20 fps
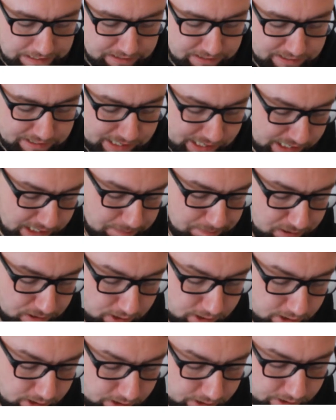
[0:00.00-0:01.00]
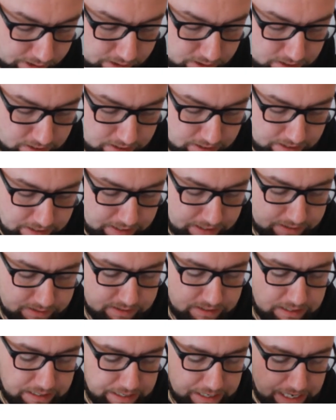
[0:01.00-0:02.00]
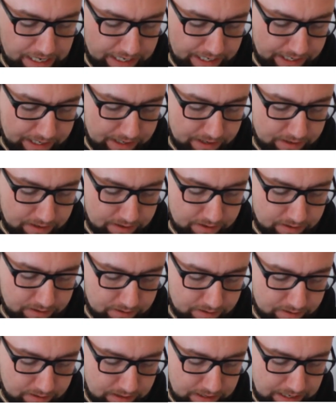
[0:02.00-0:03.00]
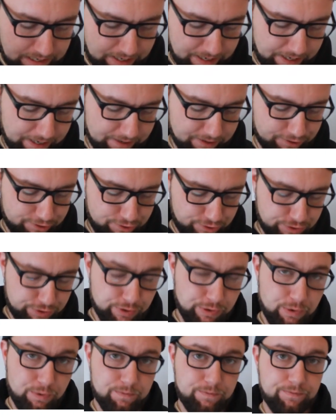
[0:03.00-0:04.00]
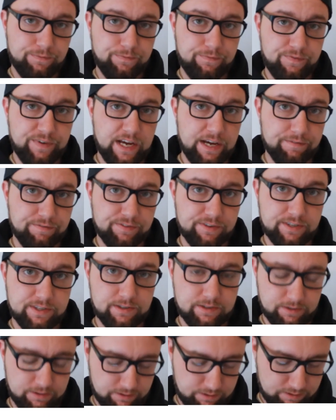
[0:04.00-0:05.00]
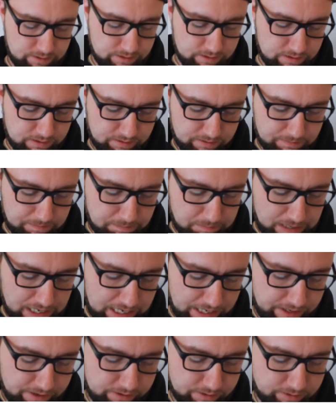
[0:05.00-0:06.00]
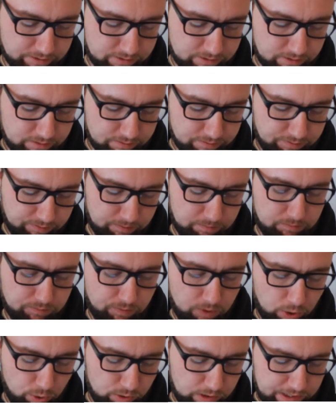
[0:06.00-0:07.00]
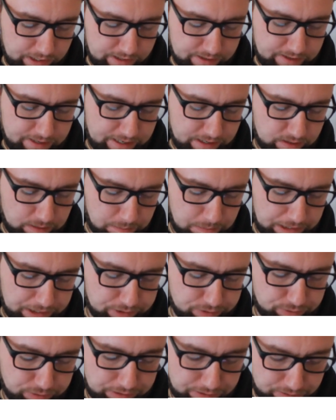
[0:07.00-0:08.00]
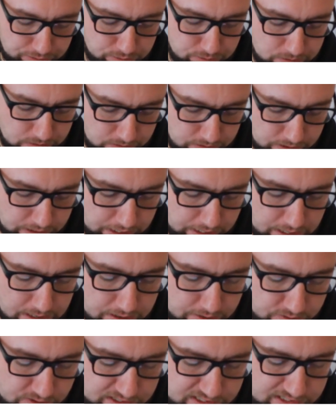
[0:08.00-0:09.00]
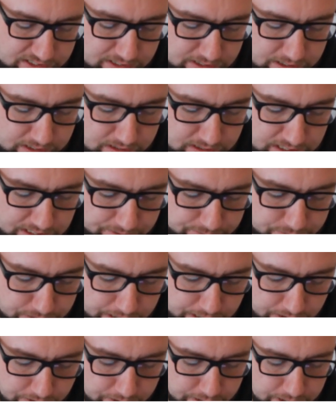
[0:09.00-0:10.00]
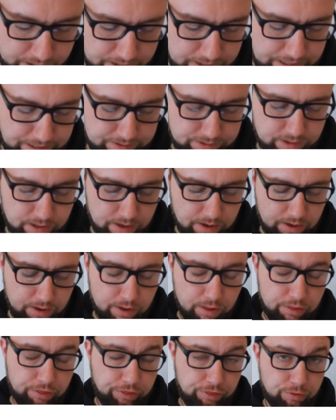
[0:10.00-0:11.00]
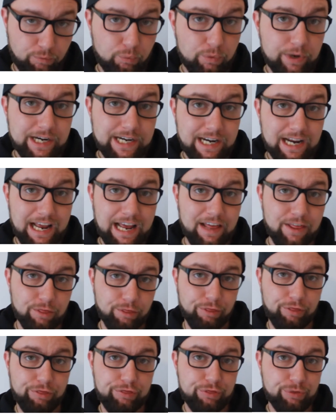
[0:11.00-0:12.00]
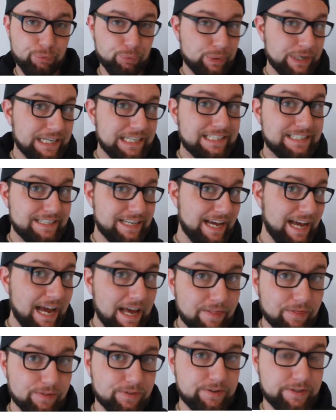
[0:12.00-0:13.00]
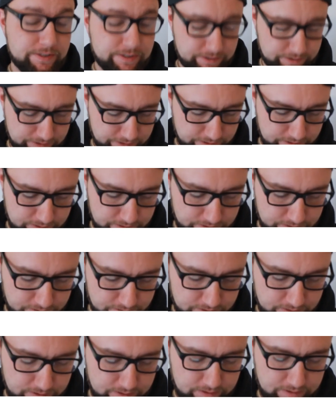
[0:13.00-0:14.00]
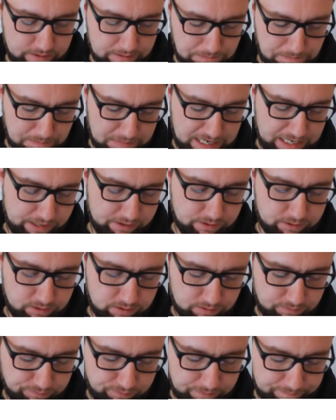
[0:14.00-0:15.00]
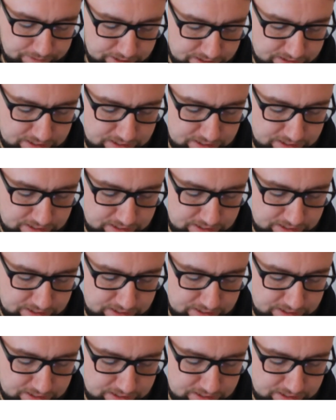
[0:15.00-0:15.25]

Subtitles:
city park is 9 2/5 miles from Roland Elementary School. The city library is 3 3/10 miles from the